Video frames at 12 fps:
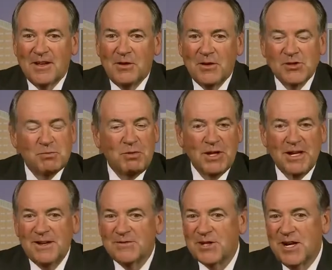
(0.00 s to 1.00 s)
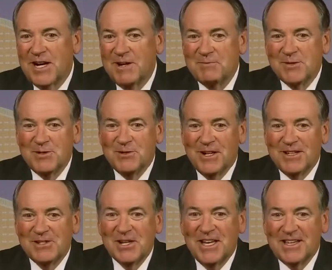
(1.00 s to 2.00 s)
There's plenty of time okay. to uh,
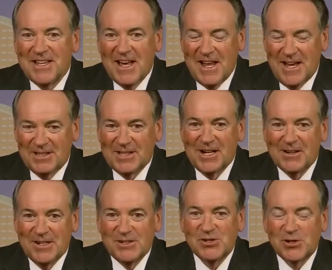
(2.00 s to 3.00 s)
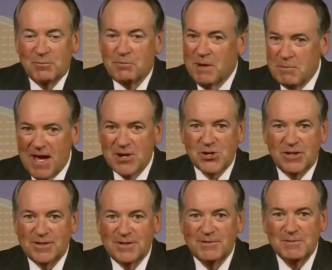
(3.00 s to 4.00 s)
to get that out there, and so be
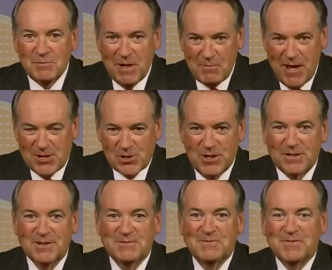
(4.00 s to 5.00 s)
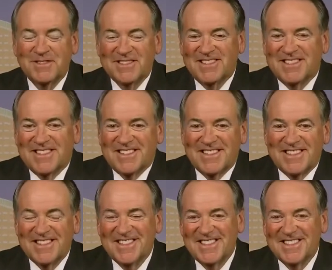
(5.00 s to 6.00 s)
patient. All right. Be patient. Okay. We're standing by. We
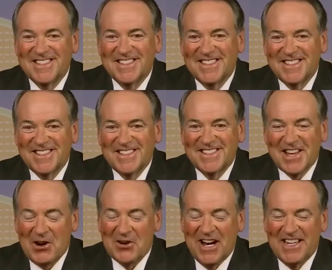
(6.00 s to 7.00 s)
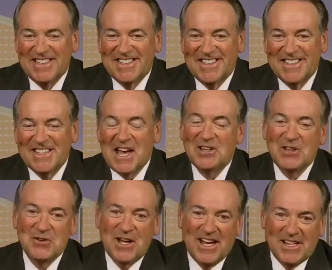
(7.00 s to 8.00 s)
Governor, sure thank are. you very much. Thank you. Joining right. us from thank
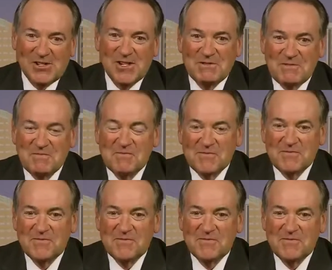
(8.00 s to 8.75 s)
you, Iowa. guys sir.